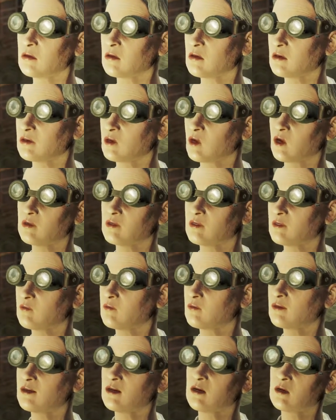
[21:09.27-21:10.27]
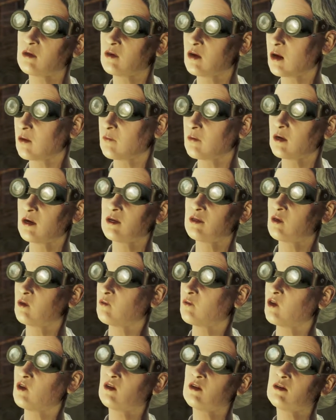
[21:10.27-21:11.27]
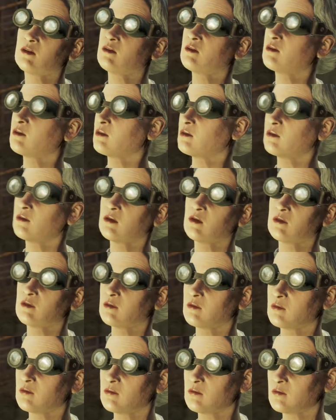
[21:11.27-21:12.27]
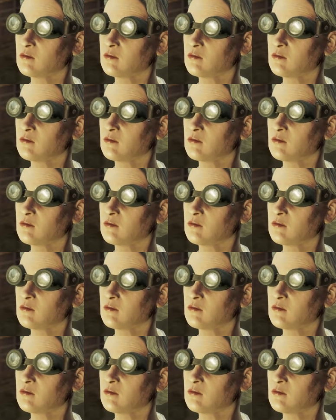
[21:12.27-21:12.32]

Hundreds of kidnappings over the years.